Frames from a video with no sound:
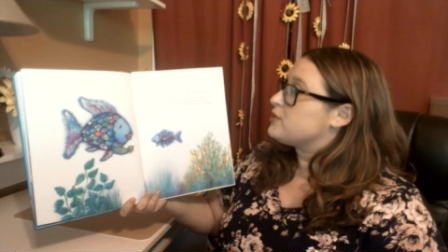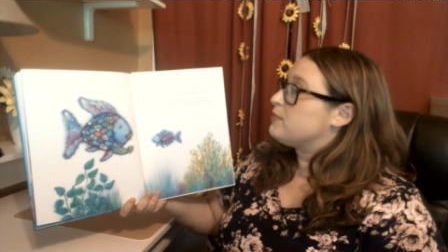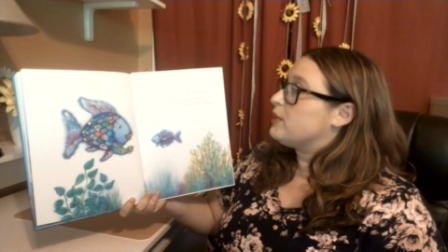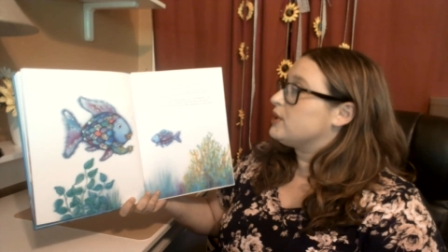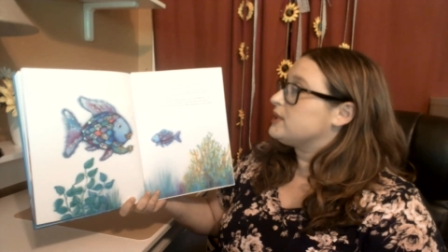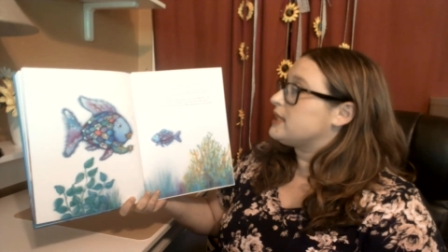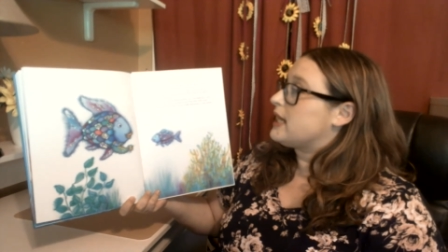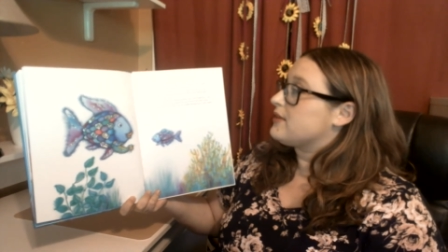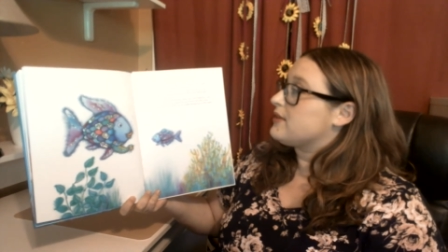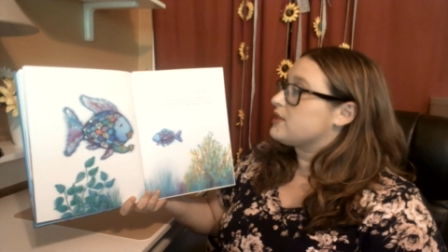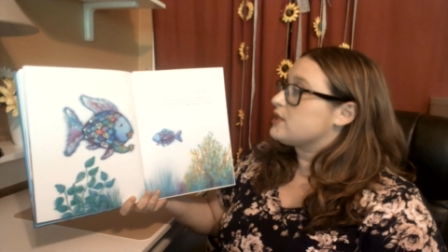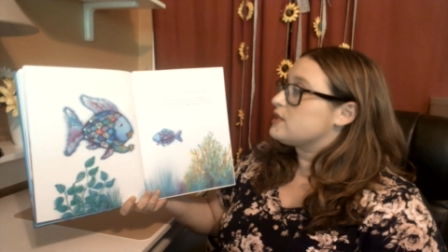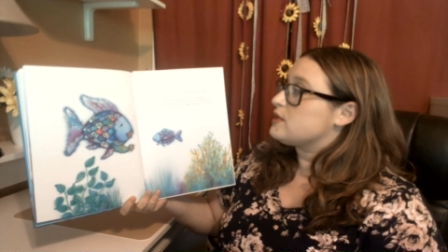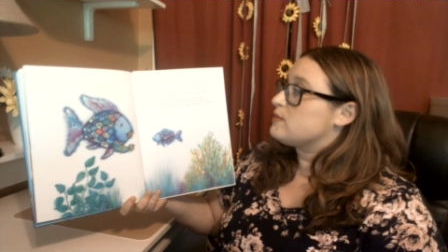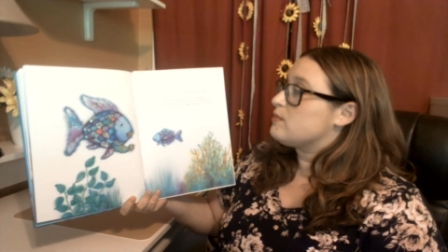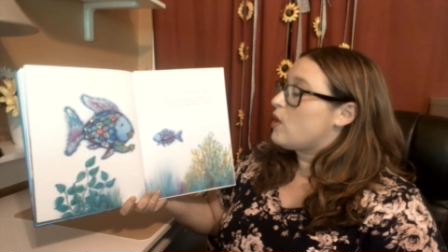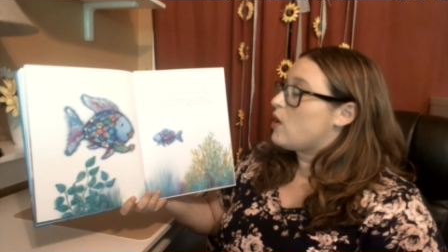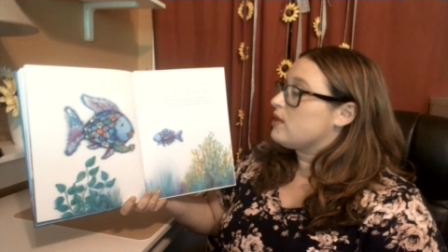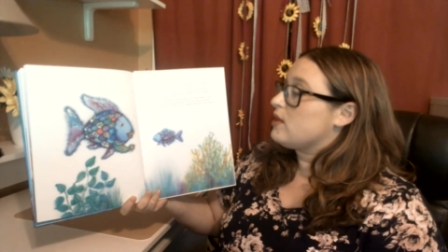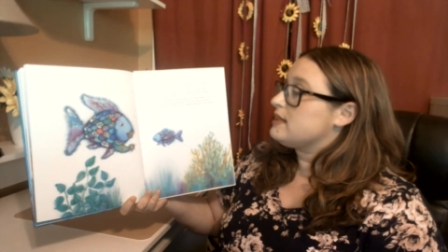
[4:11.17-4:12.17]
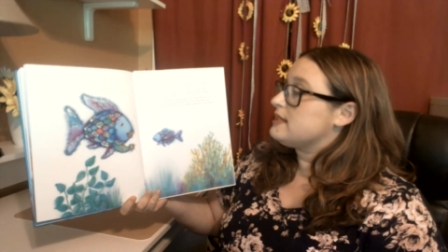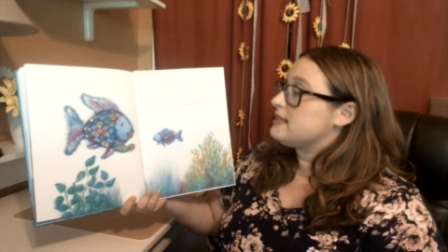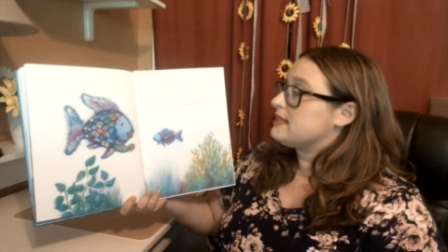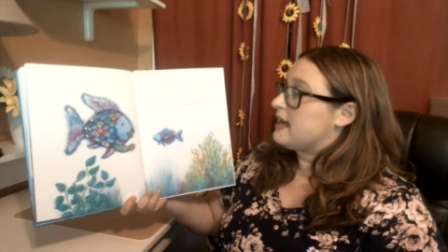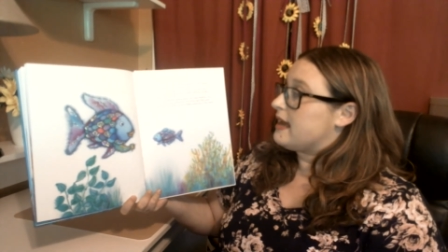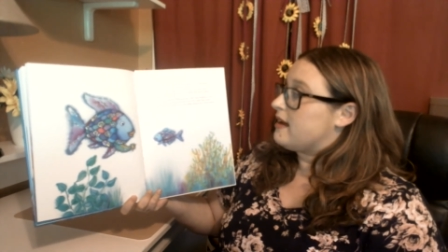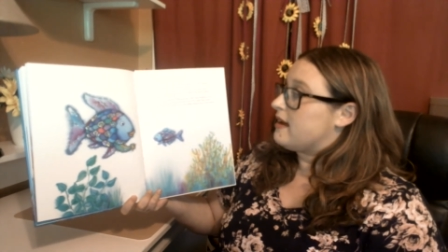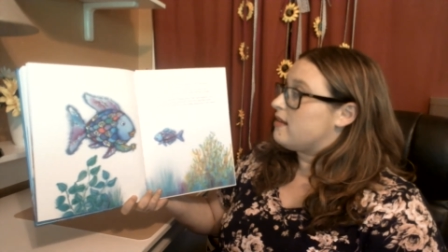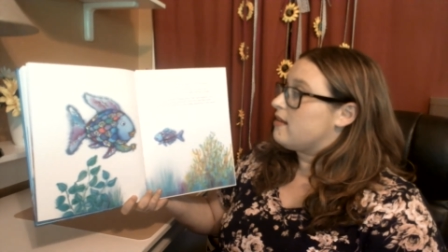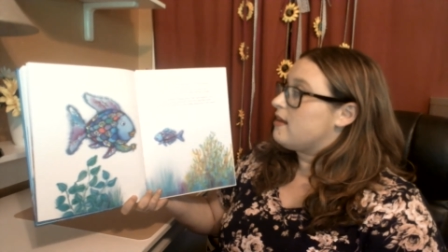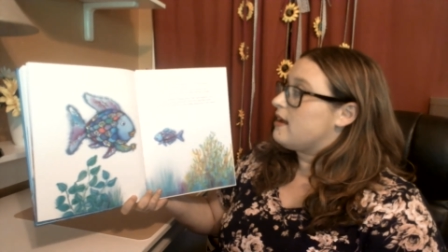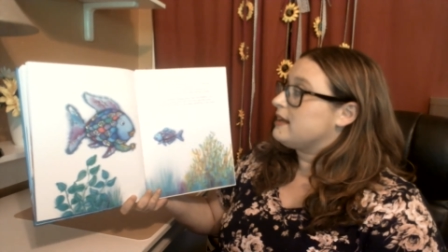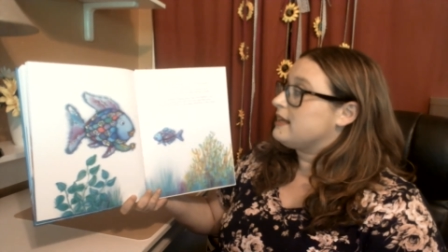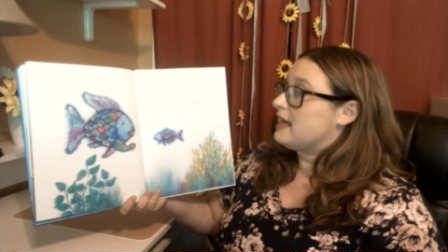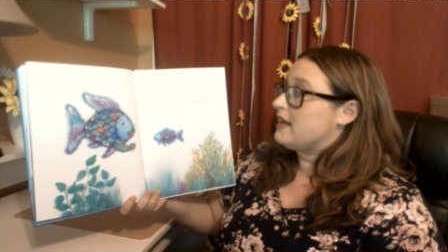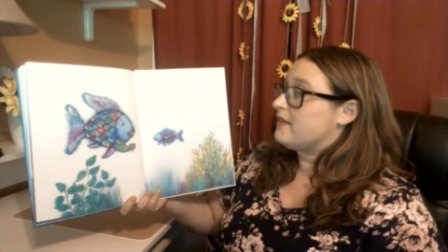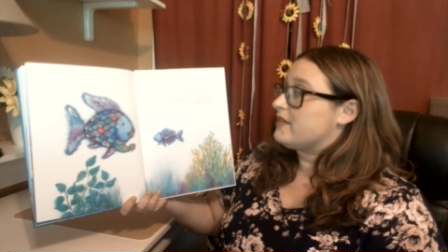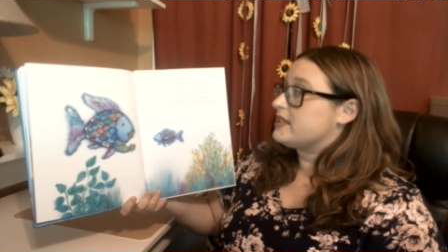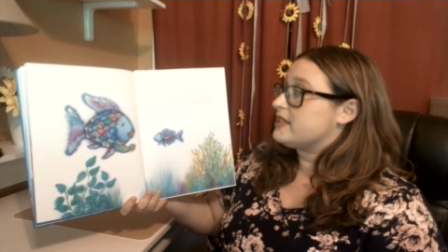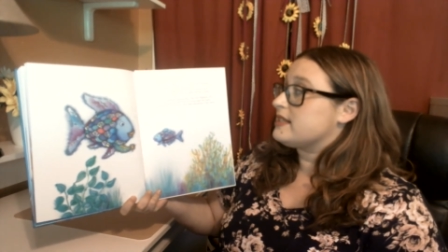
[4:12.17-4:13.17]
pulled out the smallest scale and
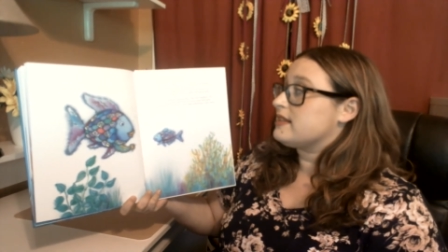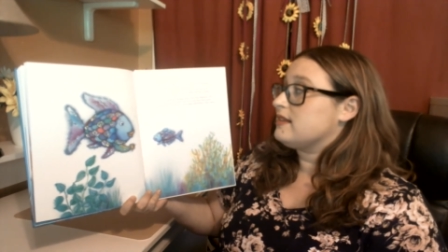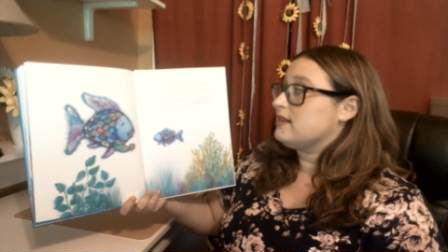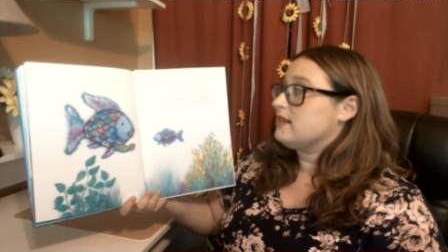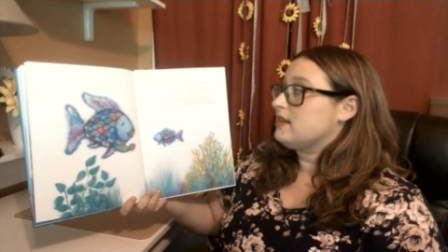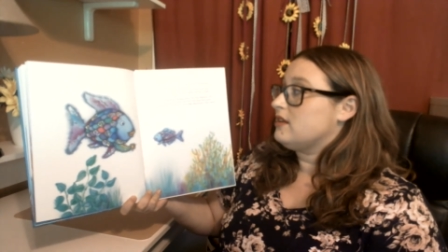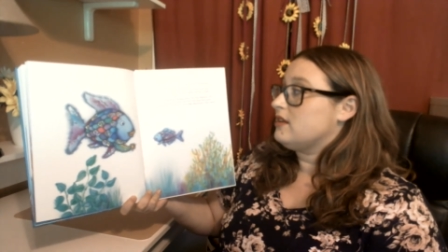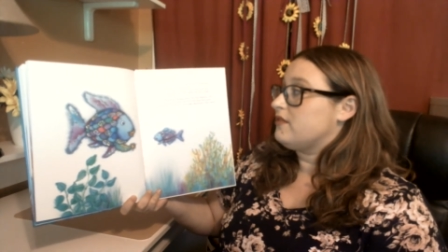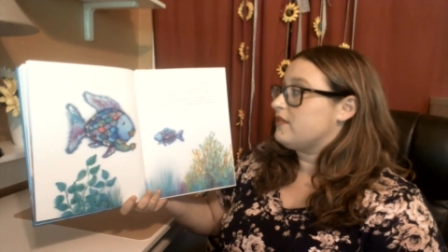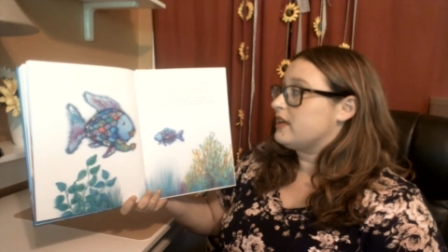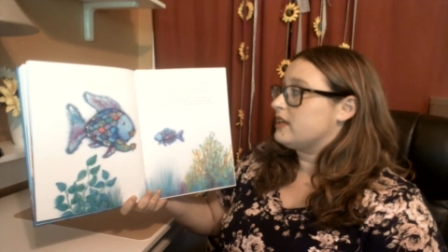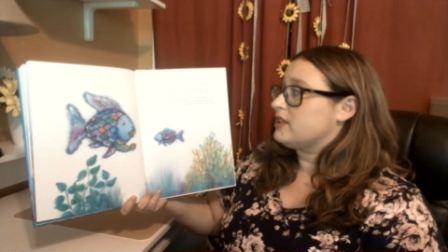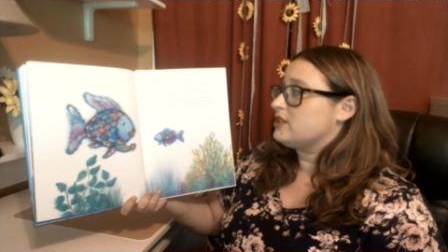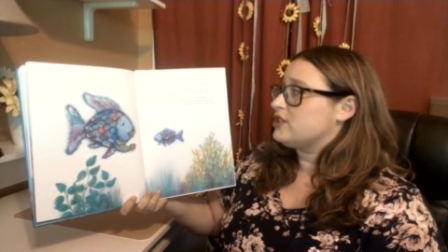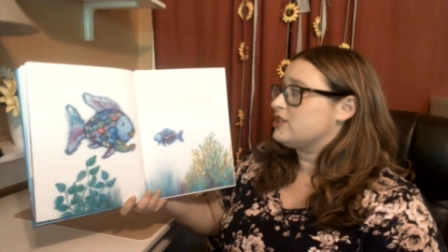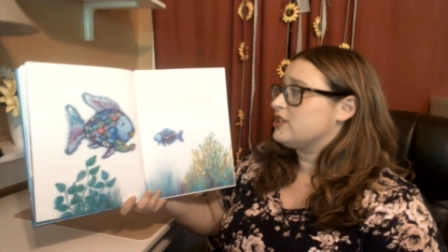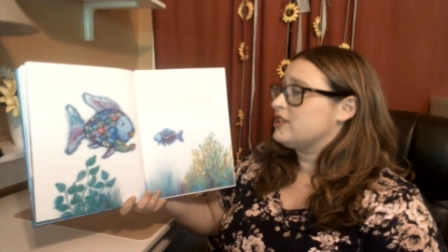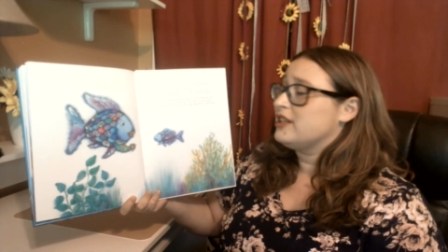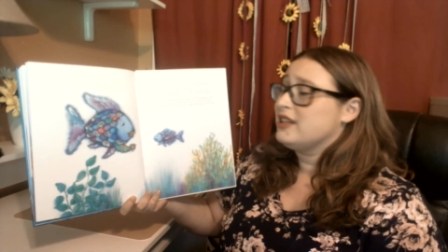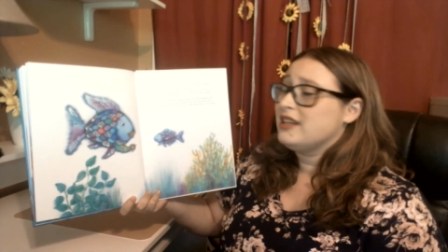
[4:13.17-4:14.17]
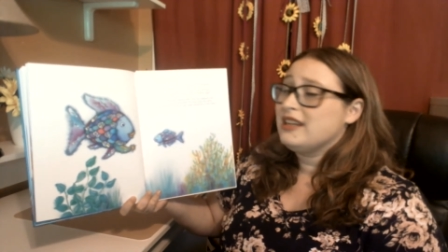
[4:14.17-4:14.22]
gave it to the little fish.